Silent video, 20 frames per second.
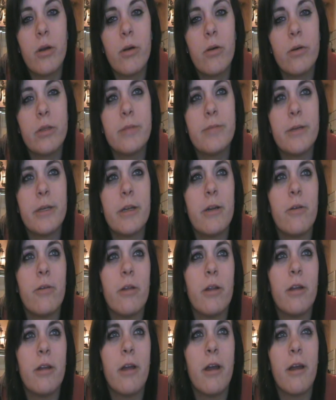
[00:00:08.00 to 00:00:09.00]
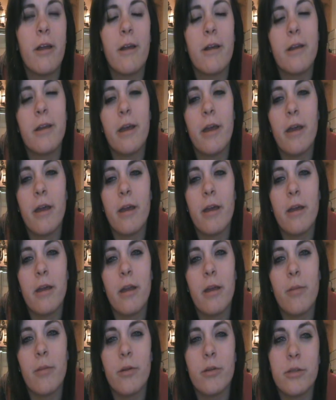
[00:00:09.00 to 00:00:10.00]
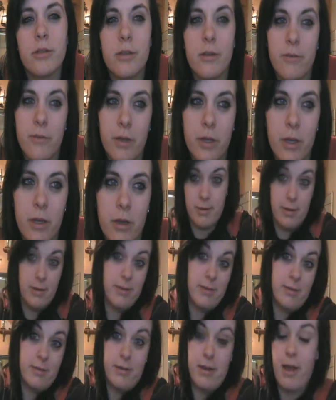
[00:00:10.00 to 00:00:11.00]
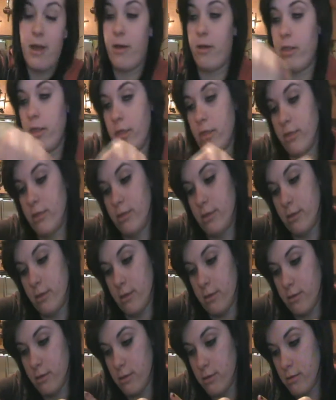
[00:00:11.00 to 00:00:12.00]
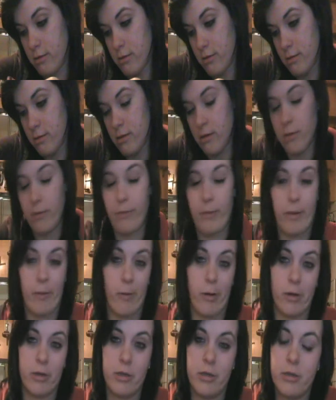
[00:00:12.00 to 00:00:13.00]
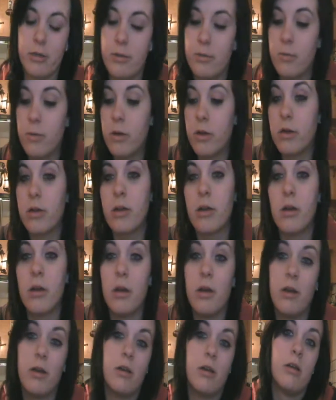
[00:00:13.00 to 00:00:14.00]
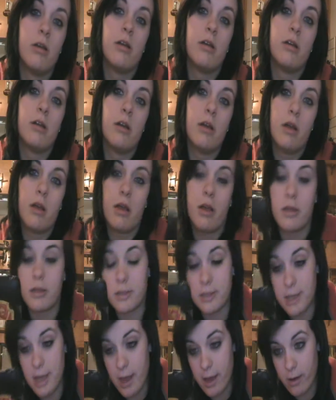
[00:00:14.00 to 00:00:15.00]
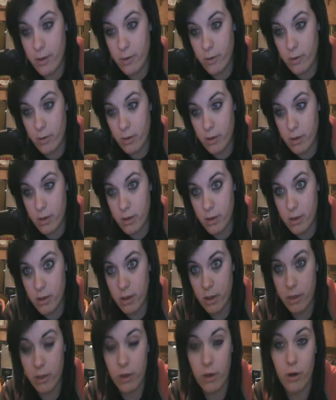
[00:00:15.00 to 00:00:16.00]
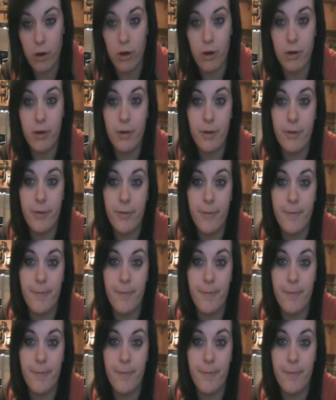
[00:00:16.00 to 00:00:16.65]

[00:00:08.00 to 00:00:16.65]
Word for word: know it's been only like a day and I posted a video. It's now the... Th oh, my watch doesn't work. It's now the third.